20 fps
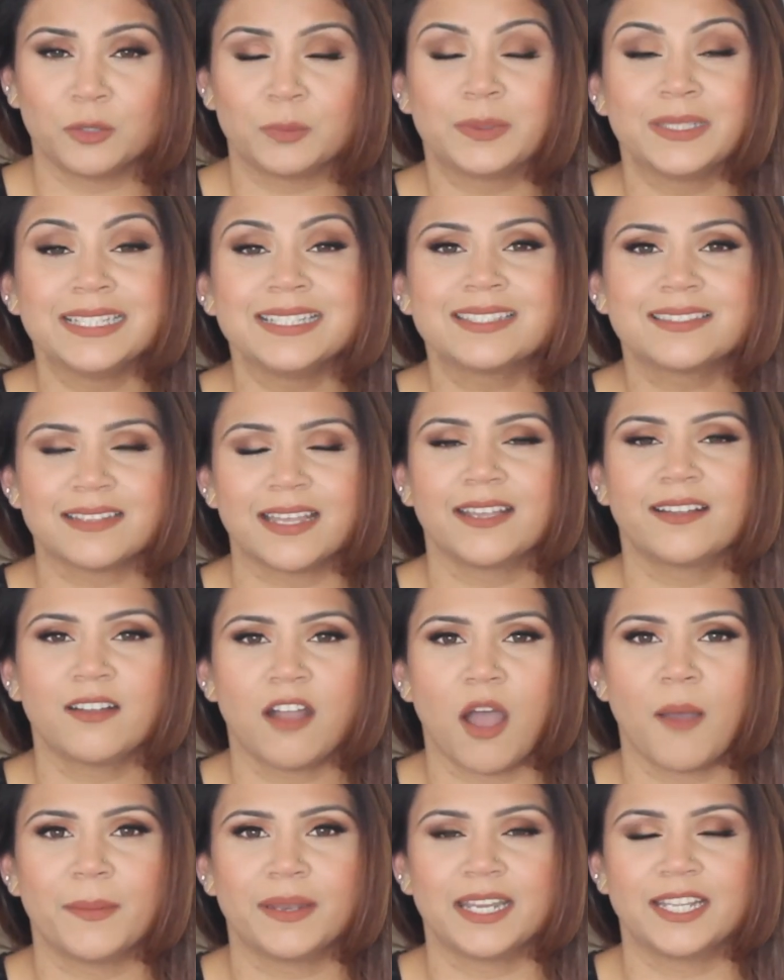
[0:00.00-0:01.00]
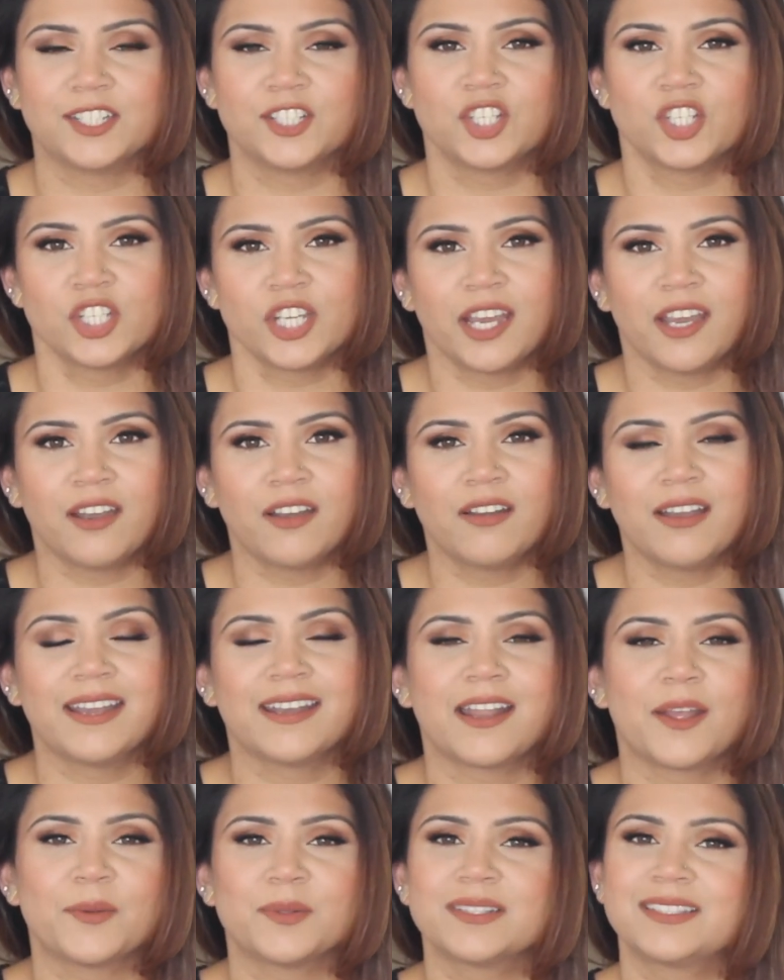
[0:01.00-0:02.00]
Please like, comment, and share,
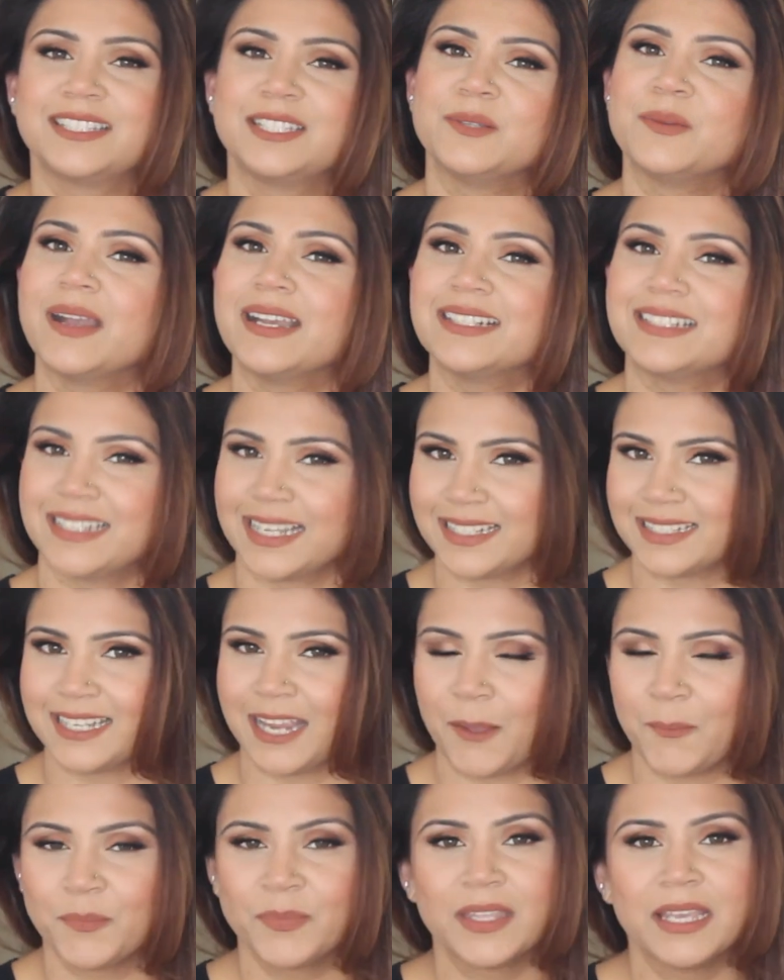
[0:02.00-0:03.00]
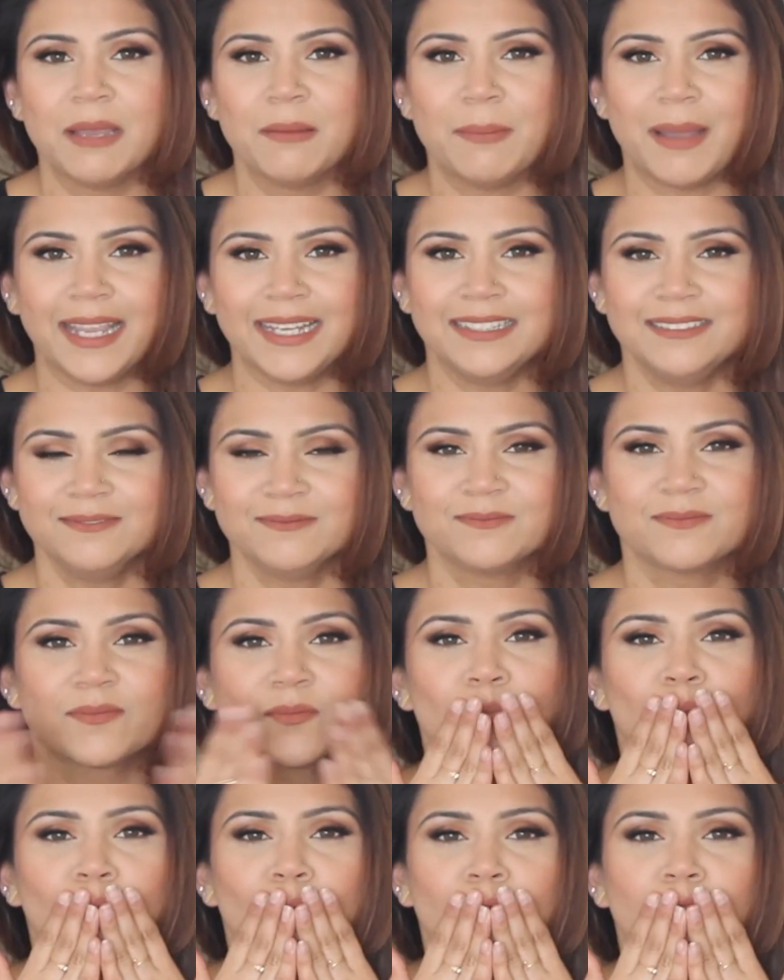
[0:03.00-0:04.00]
and I will see you guys next time.
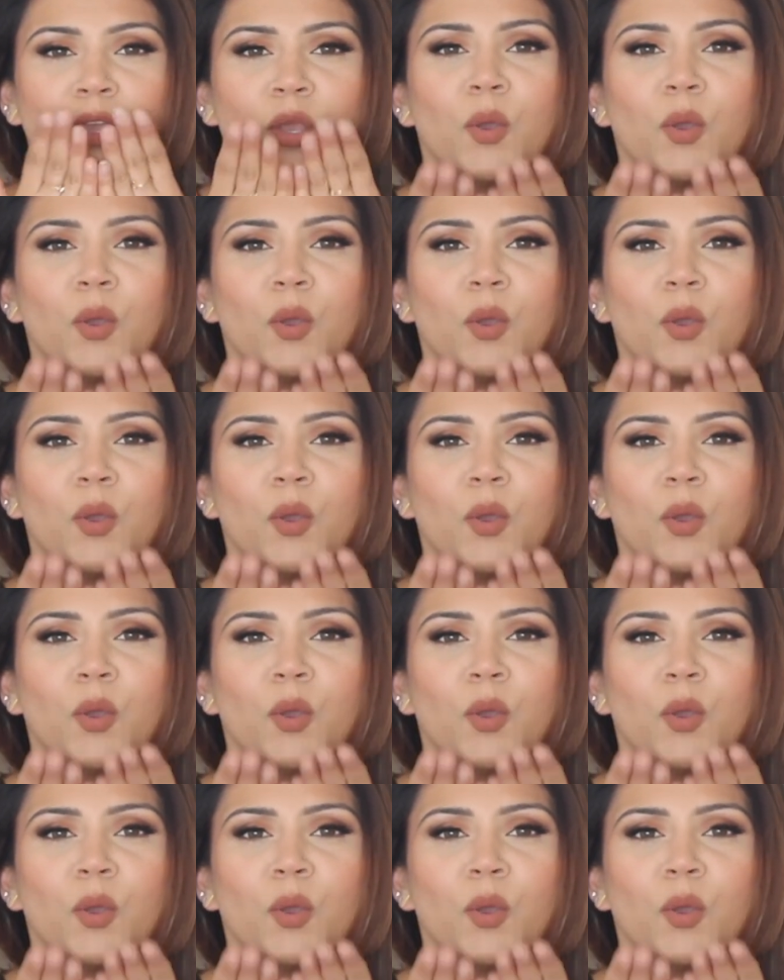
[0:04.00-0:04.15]
Bye!